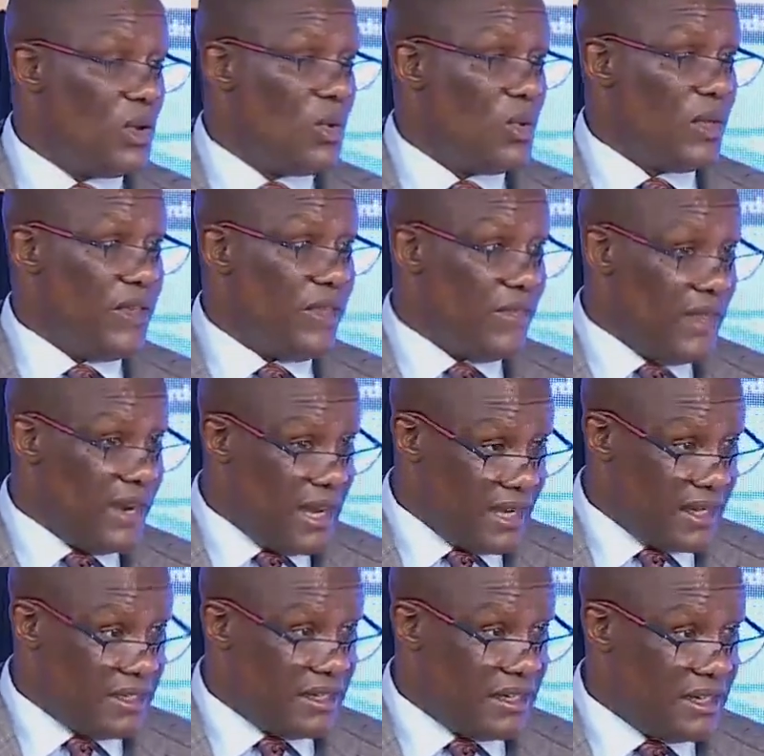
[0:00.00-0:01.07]
within the
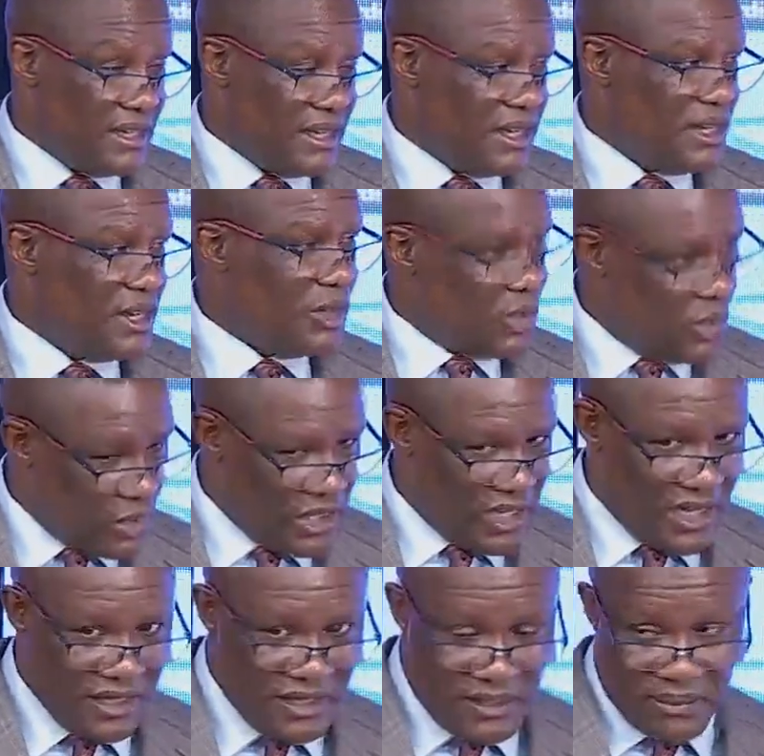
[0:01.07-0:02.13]
next two
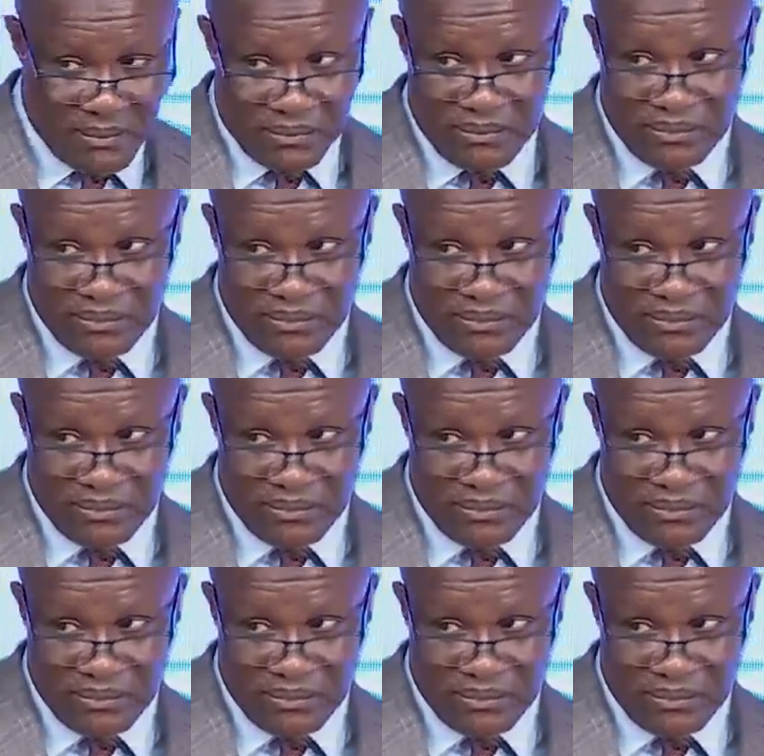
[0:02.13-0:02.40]
years.